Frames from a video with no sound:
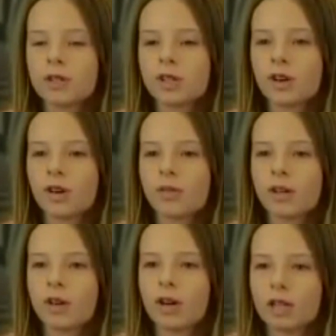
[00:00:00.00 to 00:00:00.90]
I got
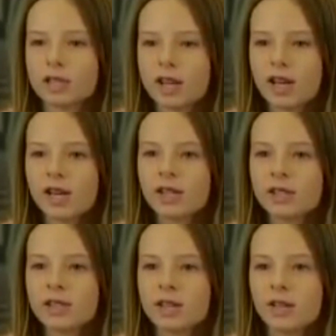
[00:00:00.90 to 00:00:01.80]
my
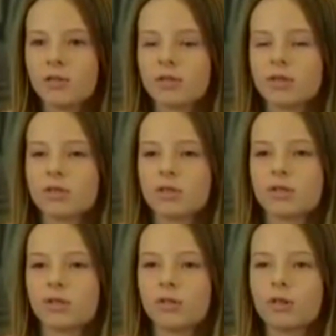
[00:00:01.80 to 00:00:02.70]
contacts, it was
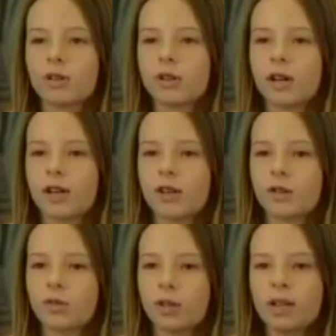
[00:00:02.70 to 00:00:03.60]
so clear I
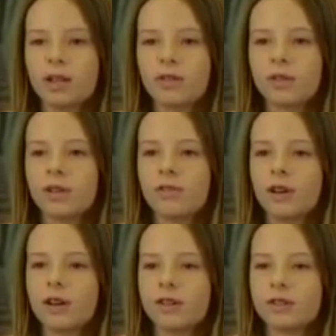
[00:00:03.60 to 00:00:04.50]
could read it if
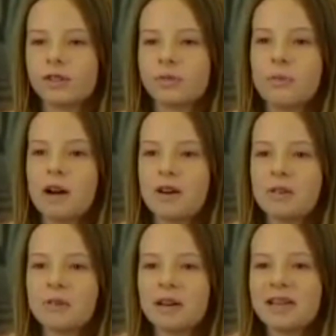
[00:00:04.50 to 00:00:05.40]
I was a
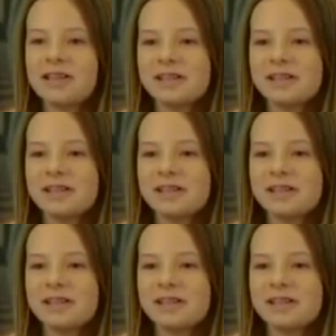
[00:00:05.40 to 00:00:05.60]
mile away.